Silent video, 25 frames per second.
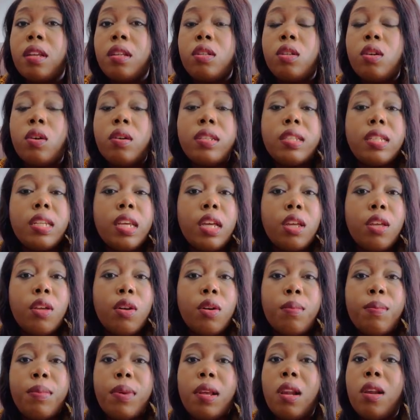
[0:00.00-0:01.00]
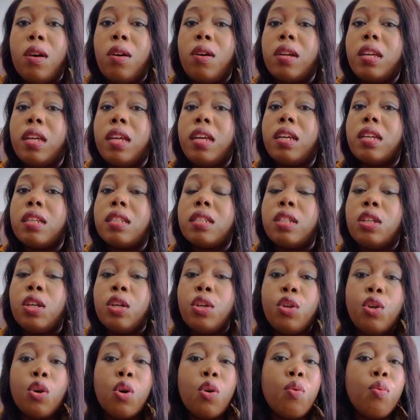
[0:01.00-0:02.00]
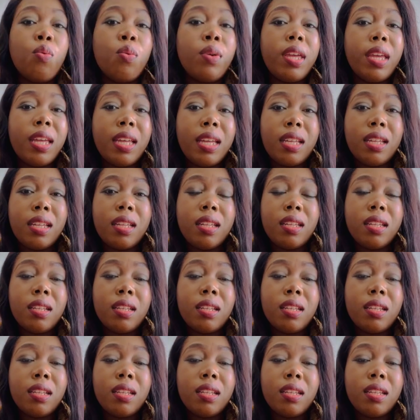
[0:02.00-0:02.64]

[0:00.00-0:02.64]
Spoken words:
Don't take your belongings, your wig,